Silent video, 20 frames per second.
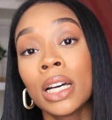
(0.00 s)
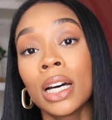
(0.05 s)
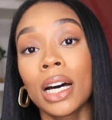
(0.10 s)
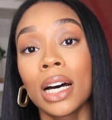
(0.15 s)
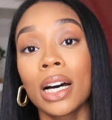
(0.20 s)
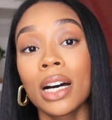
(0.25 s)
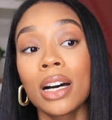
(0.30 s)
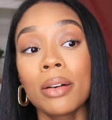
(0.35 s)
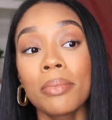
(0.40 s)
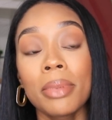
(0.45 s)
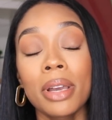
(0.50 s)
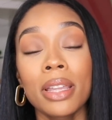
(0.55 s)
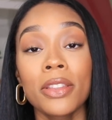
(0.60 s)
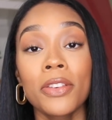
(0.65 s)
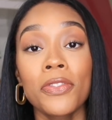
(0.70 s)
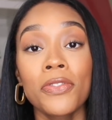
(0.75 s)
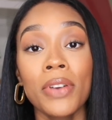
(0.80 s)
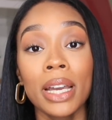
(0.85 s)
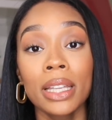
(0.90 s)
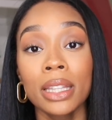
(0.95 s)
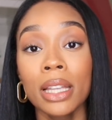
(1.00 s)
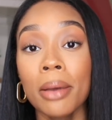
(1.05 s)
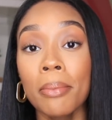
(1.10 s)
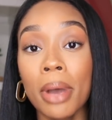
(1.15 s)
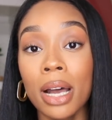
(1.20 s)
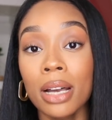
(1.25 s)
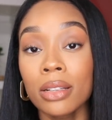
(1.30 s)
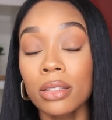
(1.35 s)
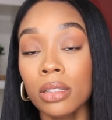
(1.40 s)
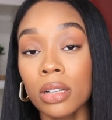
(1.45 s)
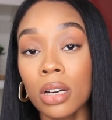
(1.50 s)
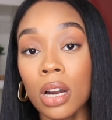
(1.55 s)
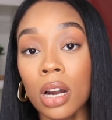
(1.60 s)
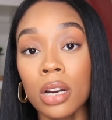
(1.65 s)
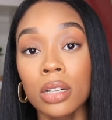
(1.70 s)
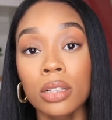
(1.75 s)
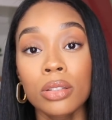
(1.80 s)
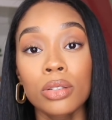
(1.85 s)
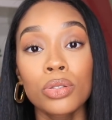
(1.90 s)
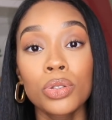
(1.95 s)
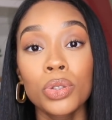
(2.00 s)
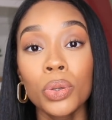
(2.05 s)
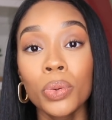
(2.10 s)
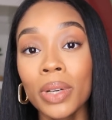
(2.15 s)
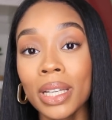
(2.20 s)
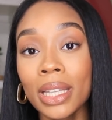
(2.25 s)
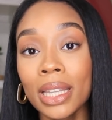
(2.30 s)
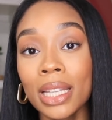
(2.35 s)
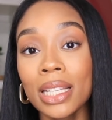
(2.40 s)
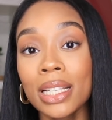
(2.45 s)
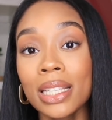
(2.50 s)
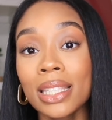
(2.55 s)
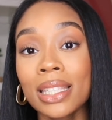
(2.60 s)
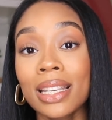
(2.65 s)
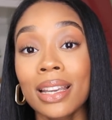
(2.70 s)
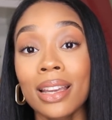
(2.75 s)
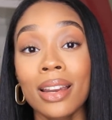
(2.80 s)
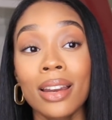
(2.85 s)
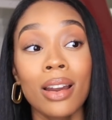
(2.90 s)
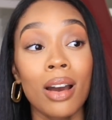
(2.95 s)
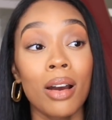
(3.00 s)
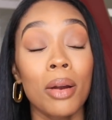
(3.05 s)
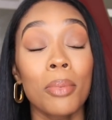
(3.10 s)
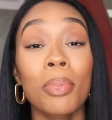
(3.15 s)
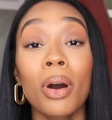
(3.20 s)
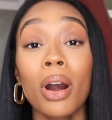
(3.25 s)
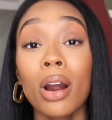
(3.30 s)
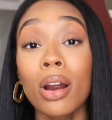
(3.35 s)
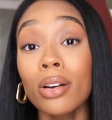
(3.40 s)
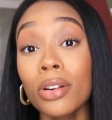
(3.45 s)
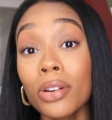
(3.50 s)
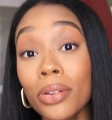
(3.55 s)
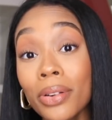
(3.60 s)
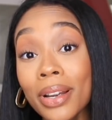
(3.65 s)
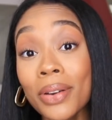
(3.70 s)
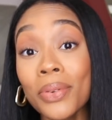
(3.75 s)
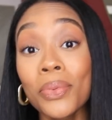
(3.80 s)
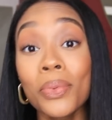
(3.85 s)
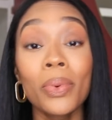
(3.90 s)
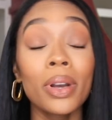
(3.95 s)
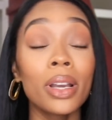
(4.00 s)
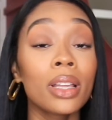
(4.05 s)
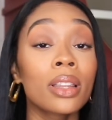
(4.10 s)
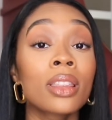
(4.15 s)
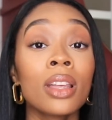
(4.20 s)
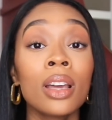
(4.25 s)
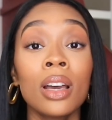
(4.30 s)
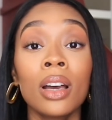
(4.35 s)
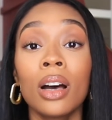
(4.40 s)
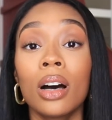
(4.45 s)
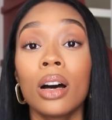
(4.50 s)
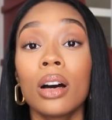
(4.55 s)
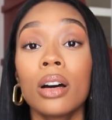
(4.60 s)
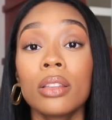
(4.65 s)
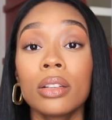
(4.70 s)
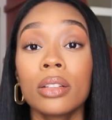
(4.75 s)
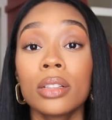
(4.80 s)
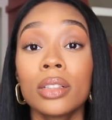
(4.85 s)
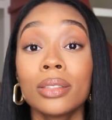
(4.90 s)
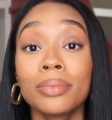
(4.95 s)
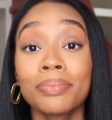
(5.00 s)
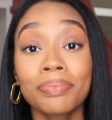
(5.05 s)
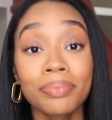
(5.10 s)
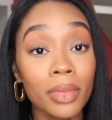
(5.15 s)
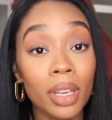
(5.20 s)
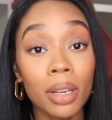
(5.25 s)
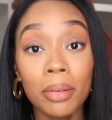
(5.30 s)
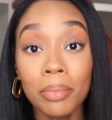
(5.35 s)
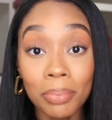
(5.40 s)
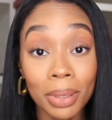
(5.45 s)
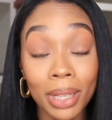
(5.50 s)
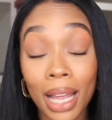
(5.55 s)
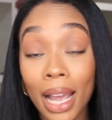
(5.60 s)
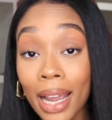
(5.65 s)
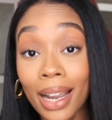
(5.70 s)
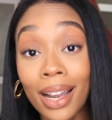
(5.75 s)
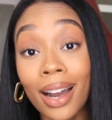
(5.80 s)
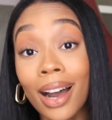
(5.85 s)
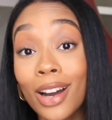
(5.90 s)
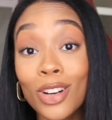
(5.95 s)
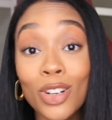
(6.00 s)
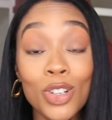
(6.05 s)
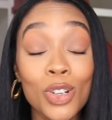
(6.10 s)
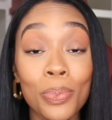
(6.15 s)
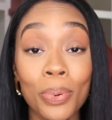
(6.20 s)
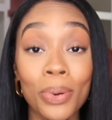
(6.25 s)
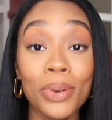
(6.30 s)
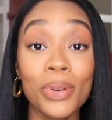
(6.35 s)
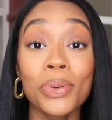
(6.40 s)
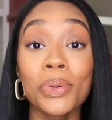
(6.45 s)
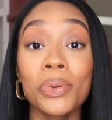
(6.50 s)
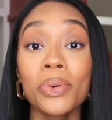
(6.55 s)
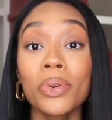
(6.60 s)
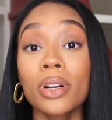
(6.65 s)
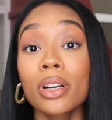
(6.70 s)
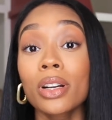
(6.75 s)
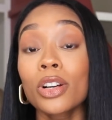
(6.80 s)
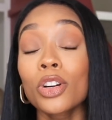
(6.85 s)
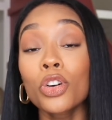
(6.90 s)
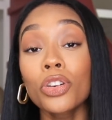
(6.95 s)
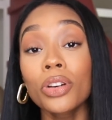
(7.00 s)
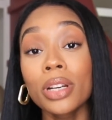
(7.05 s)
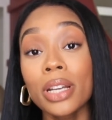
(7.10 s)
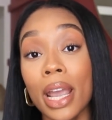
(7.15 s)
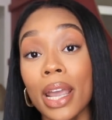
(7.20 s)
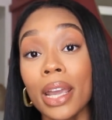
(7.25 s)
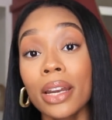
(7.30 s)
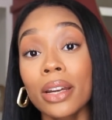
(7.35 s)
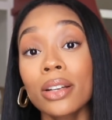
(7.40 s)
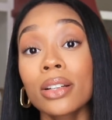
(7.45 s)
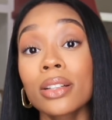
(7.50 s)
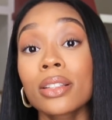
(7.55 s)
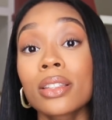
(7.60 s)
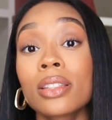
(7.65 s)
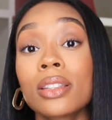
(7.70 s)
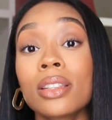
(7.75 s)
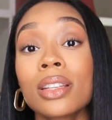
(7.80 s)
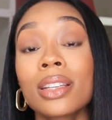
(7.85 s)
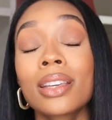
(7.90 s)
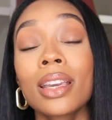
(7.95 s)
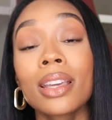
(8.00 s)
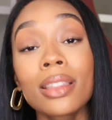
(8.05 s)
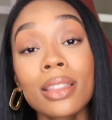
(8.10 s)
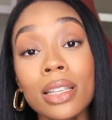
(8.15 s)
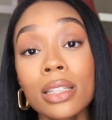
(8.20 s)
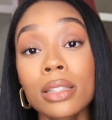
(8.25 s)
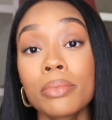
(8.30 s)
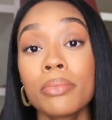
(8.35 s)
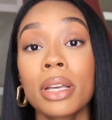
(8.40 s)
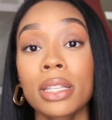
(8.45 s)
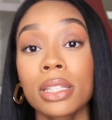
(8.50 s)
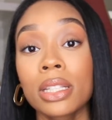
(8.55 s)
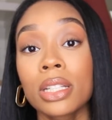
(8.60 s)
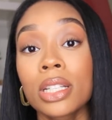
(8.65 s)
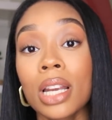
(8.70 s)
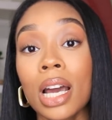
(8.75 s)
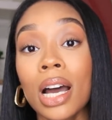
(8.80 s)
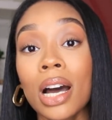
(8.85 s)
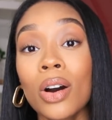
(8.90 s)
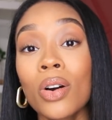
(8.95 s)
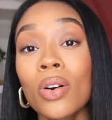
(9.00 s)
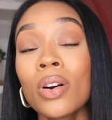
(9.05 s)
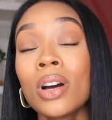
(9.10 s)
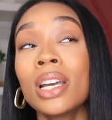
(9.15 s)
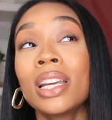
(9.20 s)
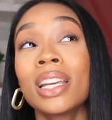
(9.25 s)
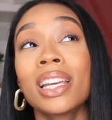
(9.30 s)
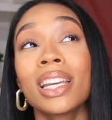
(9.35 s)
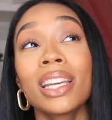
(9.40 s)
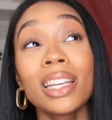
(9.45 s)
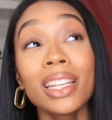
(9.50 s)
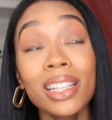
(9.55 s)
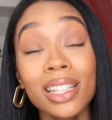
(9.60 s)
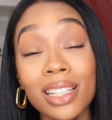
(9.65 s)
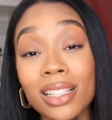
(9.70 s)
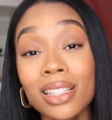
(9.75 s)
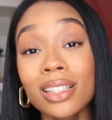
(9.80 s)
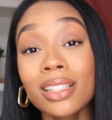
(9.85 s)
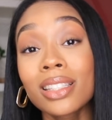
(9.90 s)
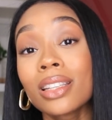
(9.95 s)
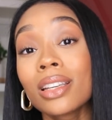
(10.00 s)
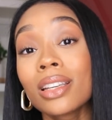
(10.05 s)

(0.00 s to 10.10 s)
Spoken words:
And the fact that MasterCard is doing this and are partnering with other black entrepreneur creators to get this message out, it is